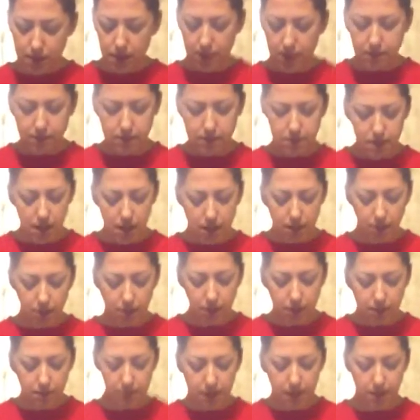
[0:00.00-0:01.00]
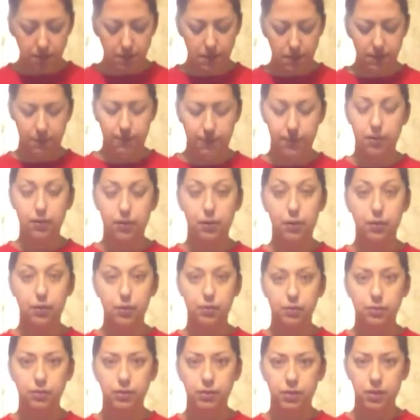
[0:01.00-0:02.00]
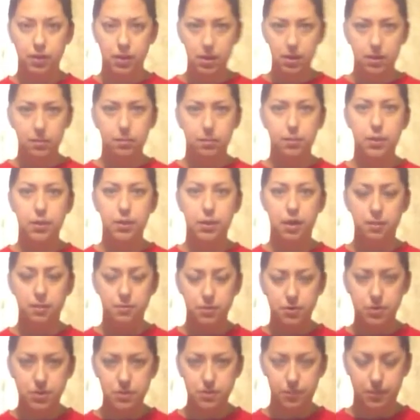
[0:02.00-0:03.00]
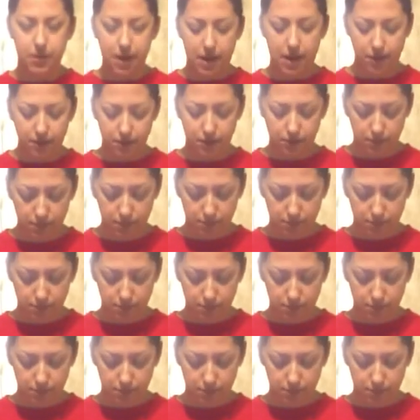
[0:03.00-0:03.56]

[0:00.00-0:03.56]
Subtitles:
has not only made me feel old, but almost proud.